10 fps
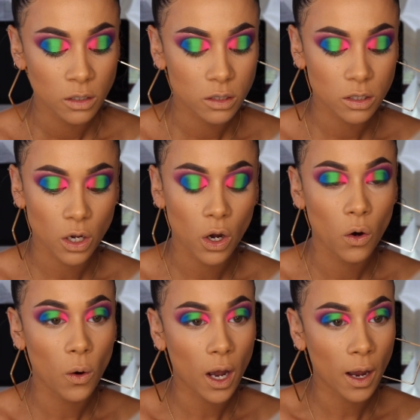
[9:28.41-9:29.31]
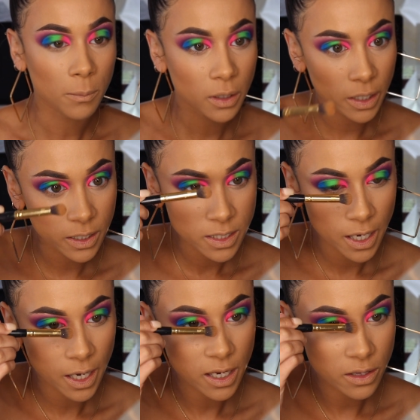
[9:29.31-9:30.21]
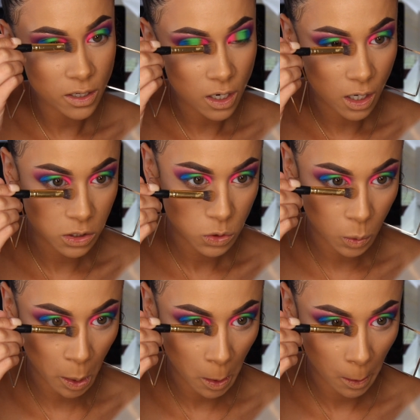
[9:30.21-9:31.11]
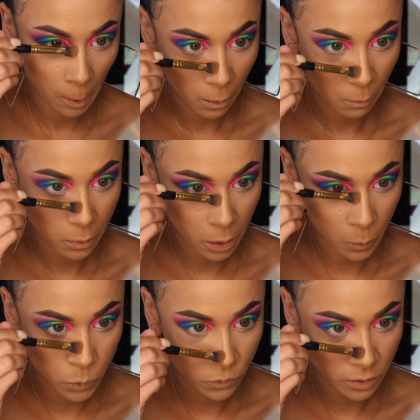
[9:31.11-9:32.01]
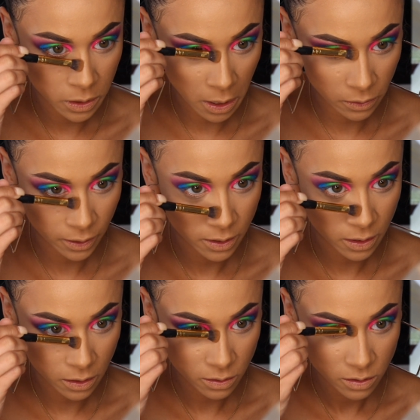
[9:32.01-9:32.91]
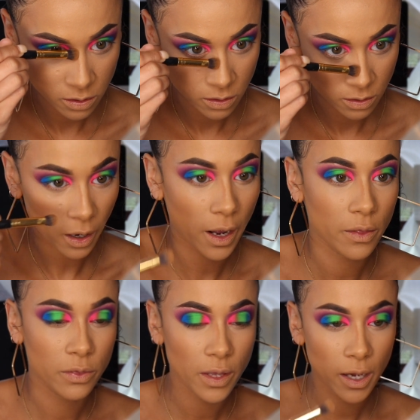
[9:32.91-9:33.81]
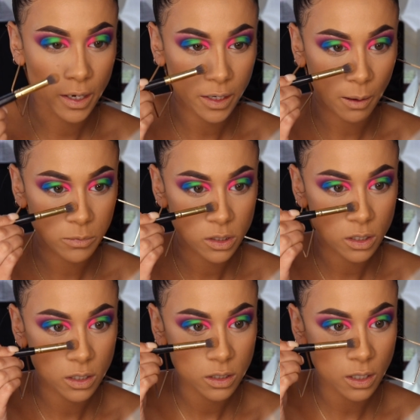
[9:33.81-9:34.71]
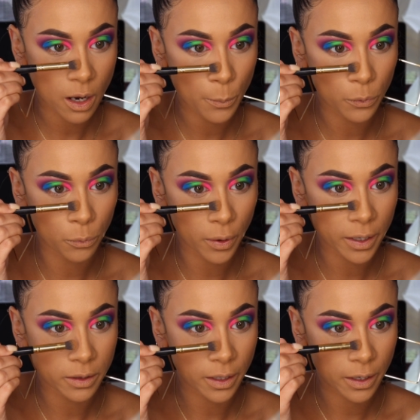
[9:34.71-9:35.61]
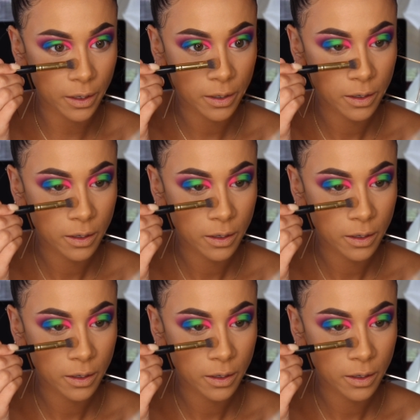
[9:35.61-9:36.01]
So I'm going to take the contour, I'm going to move it down like this, and then I'm just going to stop right there.